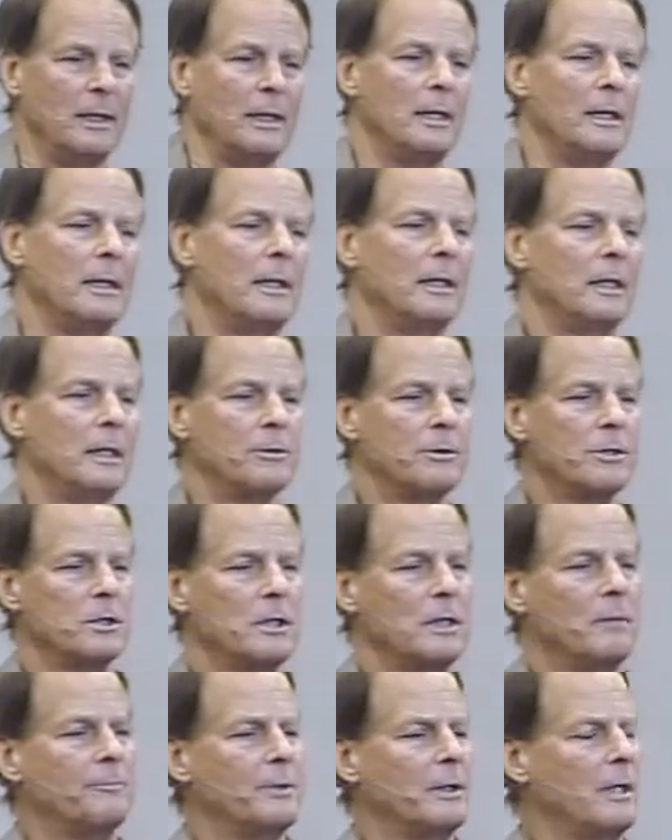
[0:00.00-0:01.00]
and there was
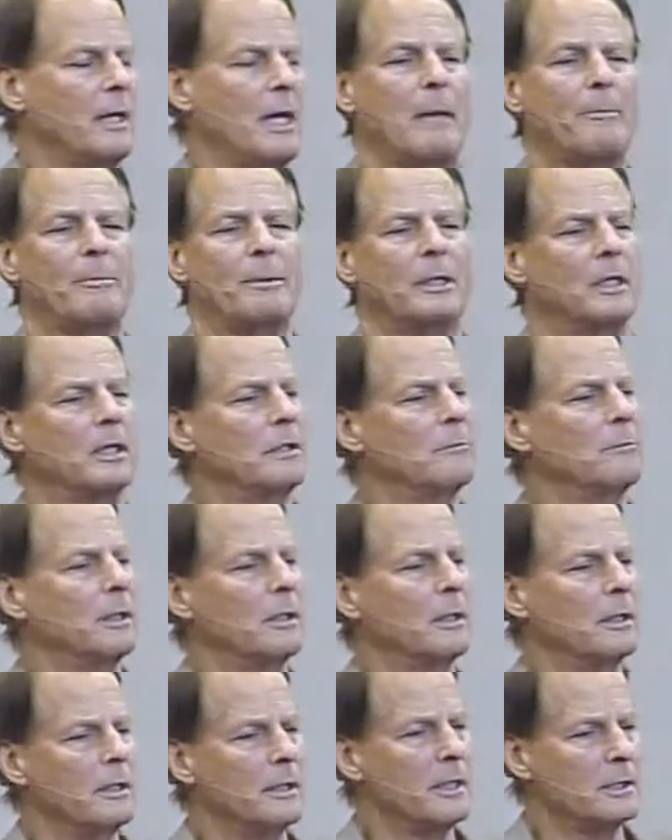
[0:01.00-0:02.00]
something happening in the
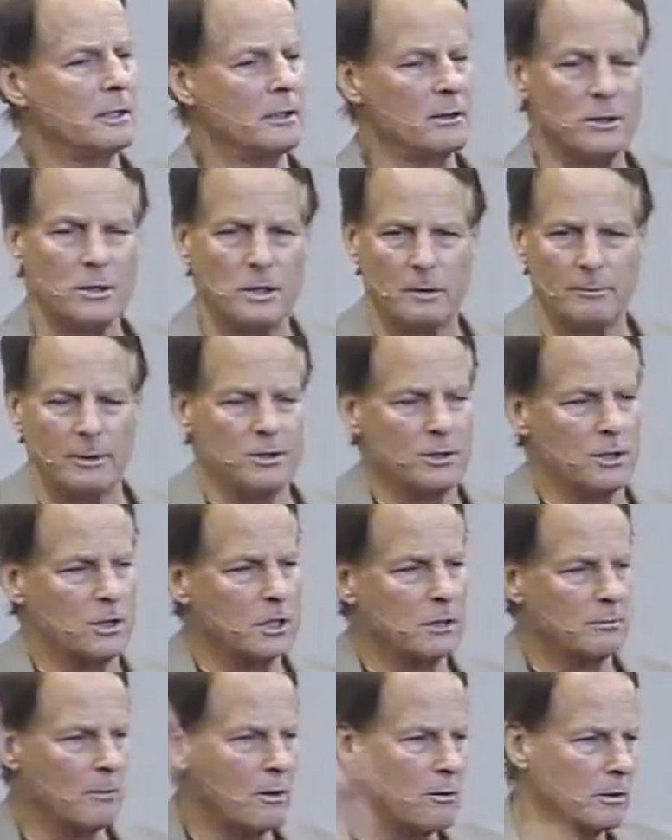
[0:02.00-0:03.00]
Middle East, and you see a bunch of
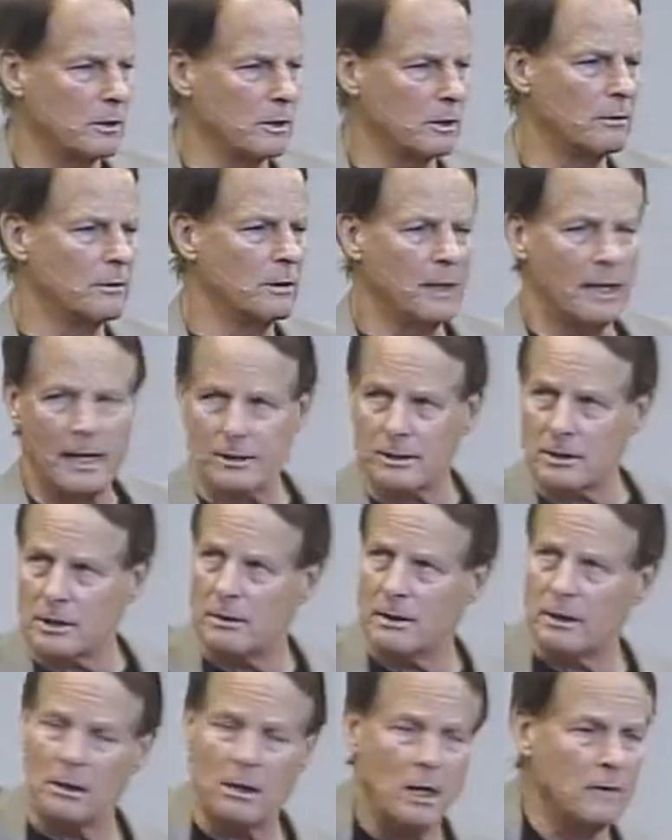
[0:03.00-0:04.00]
smoke and grenades
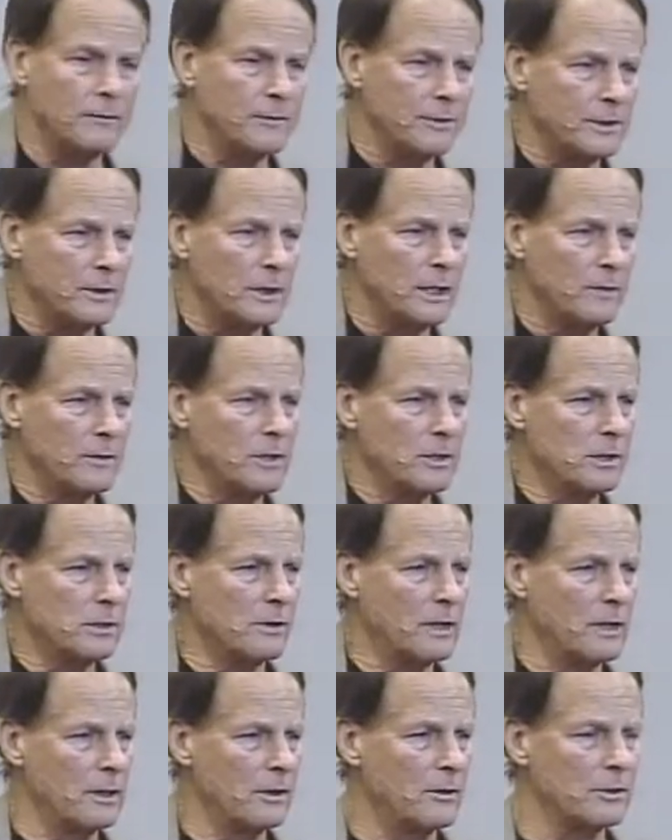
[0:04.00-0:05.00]
going off on the TV
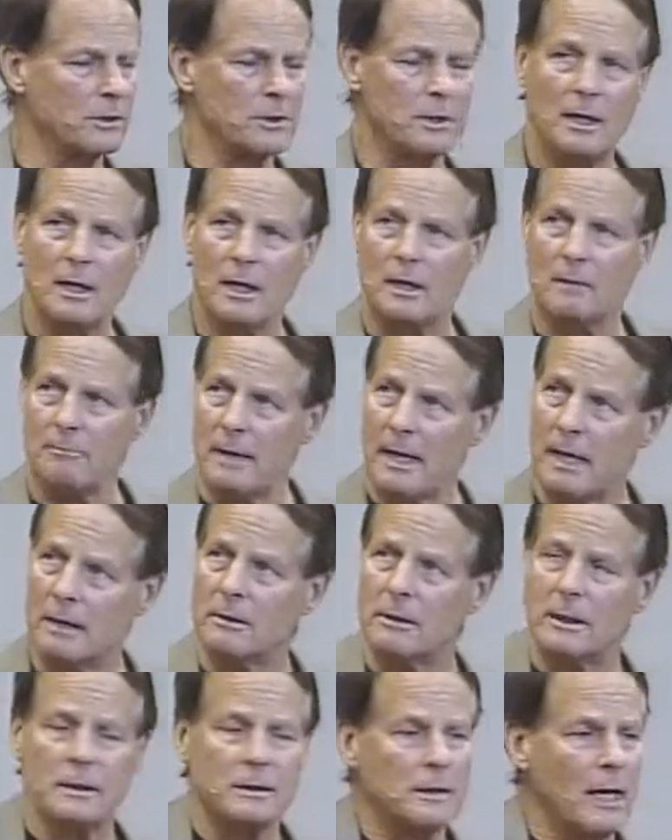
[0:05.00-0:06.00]
screen. He goes, man,
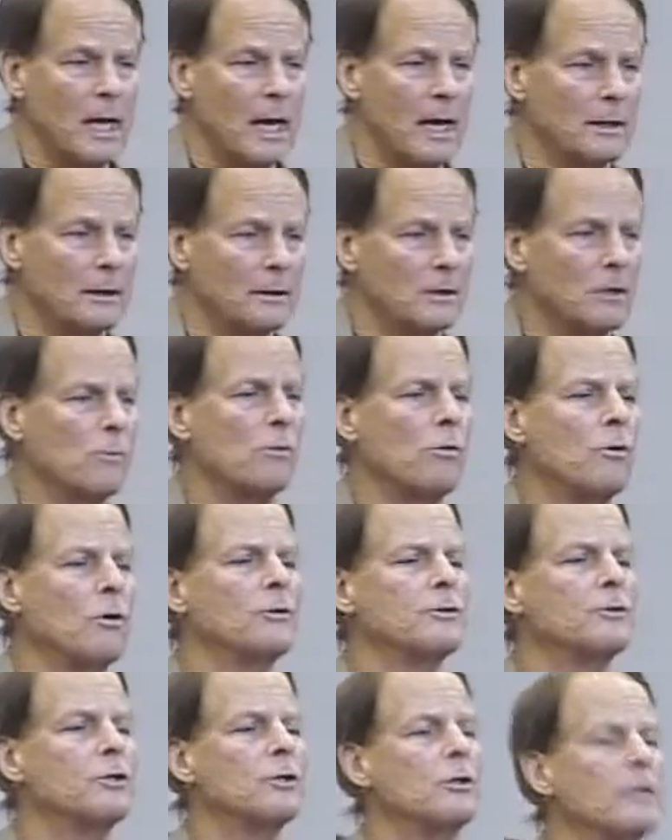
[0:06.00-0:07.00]
look at that. The
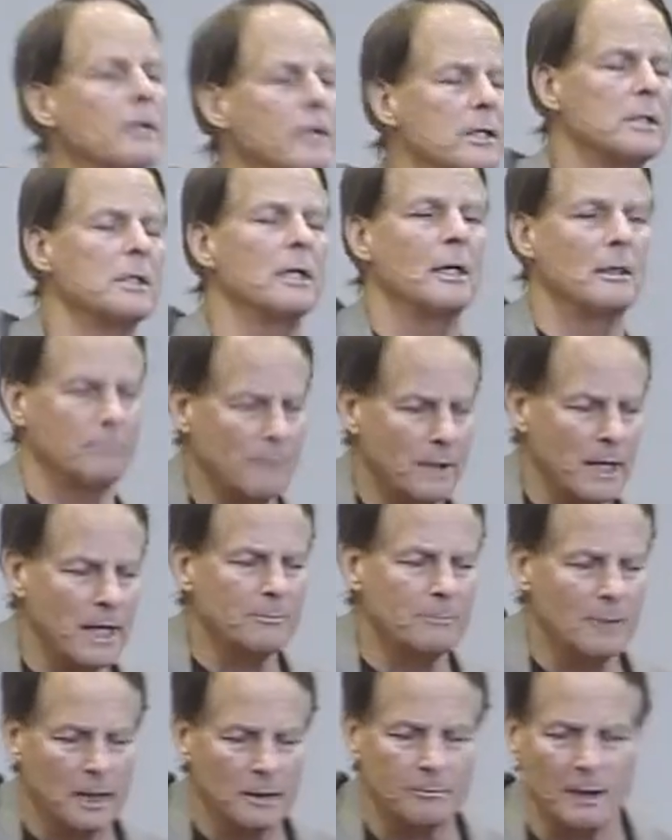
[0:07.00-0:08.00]
world sure is blank,
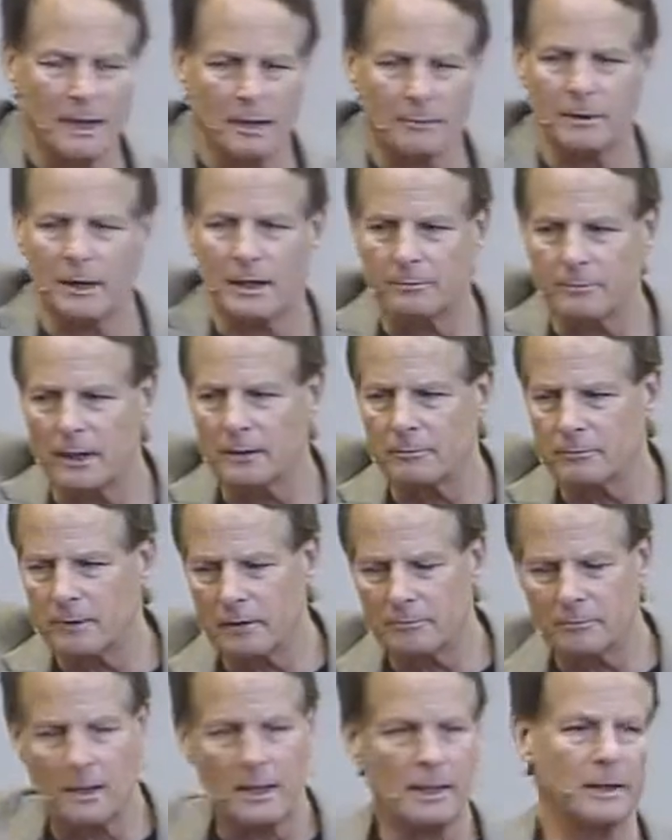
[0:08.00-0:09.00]
blank, blank, blank, blank,
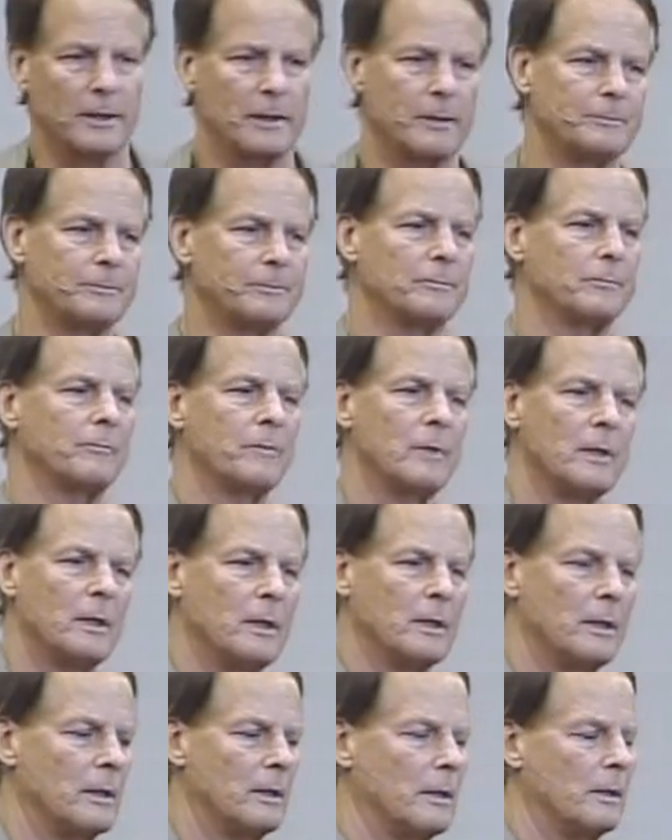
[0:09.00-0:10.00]
blank, blank.
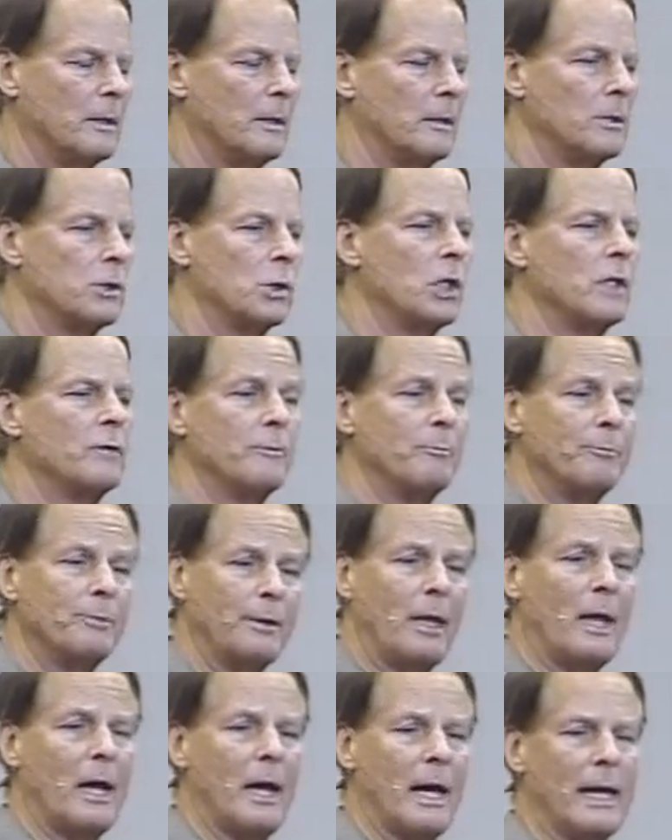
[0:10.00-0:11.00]
Sort of
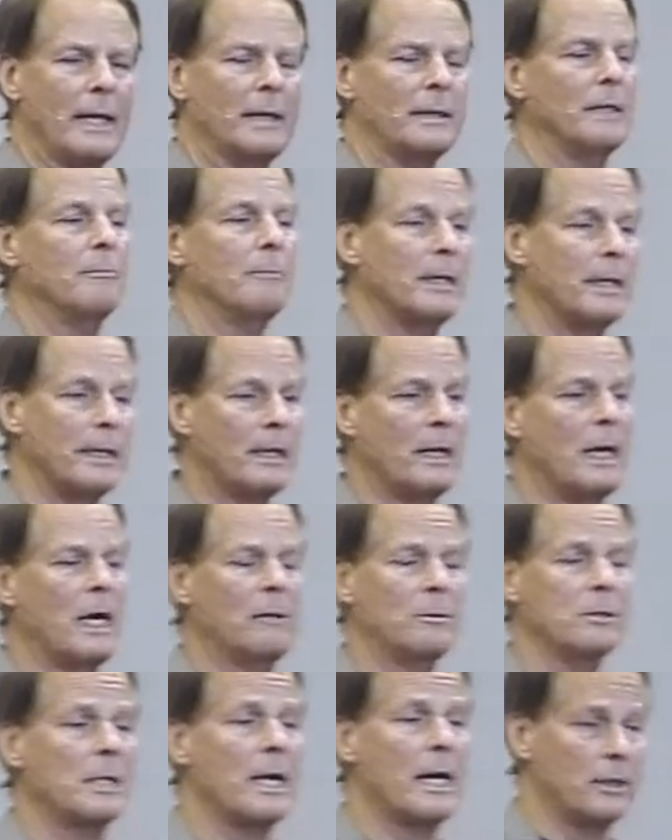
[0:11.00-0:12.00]
implying that my God
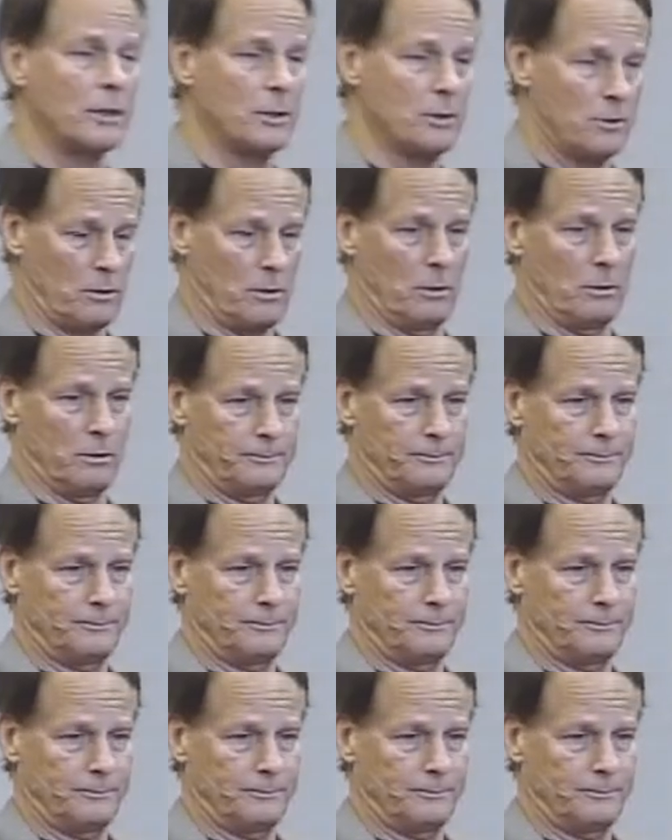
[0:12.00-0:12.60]
was out of control.